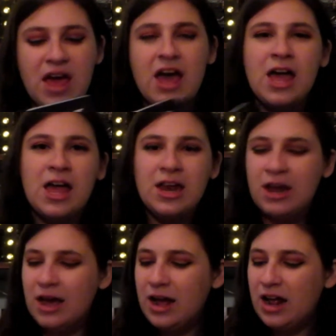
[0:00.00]

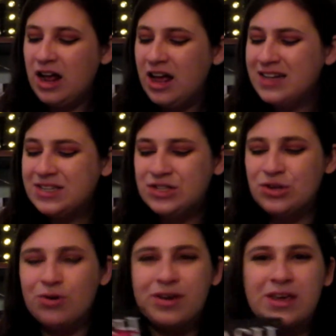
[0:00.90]
and it's
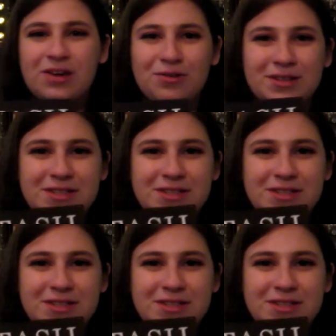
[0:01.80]
so cute.